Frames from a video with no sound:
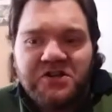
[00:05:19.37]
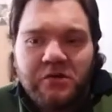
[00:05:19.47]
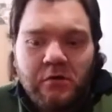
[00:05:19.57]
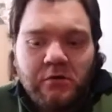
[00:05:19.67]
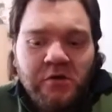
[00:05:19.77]
You
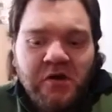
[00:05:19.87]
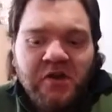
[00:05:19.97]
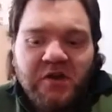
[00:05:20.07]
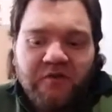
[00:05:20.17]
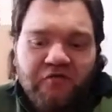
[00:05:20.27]
know,
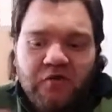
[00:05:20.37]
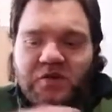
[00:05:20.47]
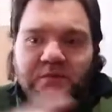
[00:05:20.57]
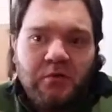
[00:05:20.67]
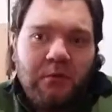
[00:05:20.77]
you
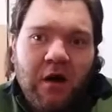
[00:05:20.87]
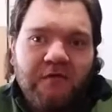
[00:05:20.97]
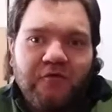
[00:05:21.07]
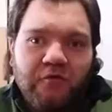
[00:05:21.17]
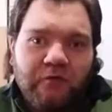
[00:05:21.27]
first put them
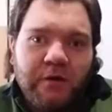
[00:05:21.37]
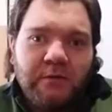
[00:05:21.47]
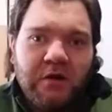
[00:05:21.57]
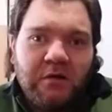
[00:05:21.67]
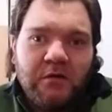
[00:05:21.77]
on for three
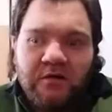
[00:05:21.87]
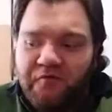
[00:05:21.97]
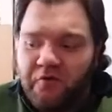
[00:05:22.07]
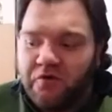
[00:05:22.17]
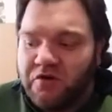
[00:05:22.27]
minutes, and you
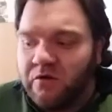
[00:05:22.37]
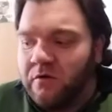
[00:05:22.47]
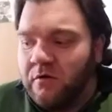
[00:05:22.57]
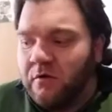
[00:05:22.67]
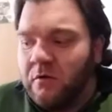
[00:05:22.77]
first
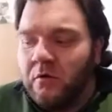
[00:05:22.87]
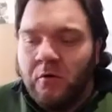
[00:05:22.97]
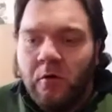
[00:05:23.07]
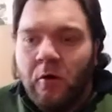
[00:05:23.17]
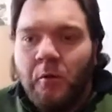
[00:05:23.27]

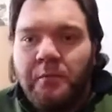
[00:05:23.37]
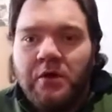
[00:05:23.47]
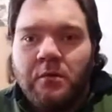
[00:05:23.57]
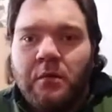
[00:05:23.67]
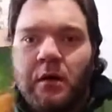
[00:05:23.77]
open
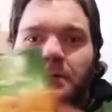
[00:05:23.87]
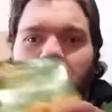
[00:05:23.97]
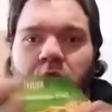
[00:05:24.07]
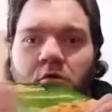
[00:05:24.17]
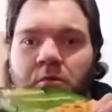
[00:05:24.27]
them up a
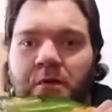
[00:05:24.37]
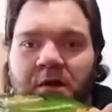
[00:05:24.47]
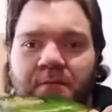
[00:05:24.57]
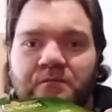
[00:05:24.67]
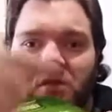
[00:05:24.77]
little
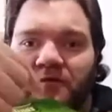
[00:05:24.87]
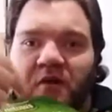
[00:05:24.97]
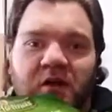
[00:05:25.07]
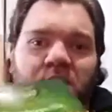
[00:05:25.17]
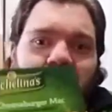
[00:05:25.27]
bit, to
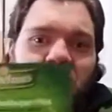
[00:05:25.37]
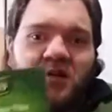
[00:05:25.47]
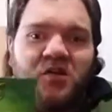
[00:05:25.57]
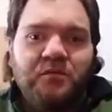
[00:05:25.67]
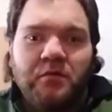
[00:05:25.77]
vent, and
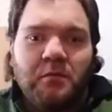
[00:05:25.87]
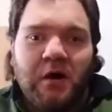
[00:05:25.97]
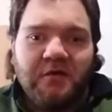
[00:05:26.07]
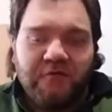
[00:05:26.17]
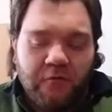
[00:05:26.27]
then you put them
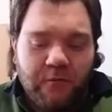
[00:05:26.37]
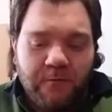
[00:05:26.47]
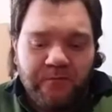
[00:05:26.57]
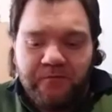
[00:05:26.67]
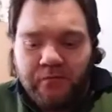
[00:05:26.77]
on for
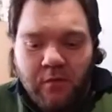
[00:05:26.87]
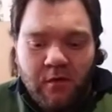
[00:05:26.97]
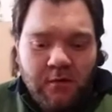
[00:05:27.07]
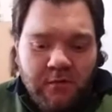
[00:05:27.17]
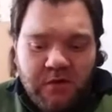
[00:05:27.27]

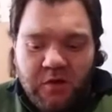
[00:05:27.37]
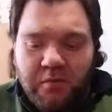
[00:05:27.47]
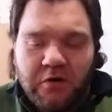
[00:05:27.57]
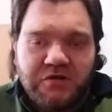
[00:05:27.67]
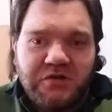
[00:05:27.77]
you
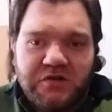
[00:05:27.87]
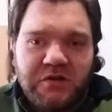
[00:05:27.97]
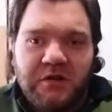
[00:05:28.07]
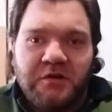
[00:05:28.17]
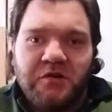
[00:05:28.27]
punch
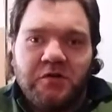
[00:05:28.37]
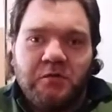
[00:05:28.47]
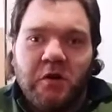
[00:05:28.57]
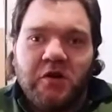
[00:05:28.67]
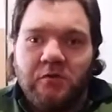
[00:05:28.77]
in your
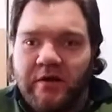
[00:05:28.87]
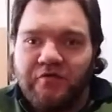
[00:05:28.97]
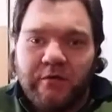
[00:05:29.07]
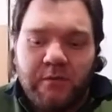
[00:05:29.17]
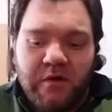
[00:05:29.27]
microwave
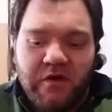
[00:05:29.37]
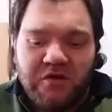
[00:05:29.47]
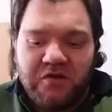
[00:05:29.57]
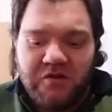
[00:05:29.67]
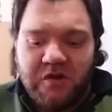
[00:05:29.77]
three
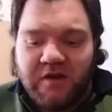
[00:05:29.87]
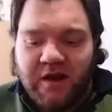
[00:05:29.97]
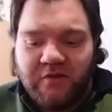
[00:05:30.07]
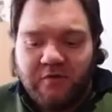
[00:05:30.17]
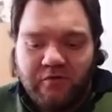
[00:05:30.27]
minutes, and then
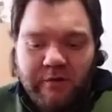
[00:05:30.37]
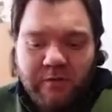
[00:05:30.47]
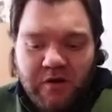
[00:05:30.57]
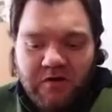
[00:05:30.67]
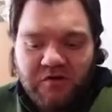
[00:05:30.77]
after three
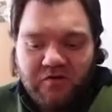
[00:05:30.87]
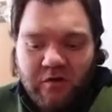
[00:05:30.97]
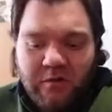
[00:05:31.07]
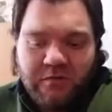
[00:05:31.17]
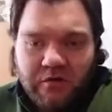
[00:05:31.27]
minutes is
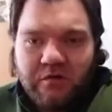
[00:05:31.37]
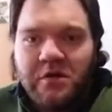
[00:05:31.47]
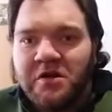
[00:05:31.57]
up, you're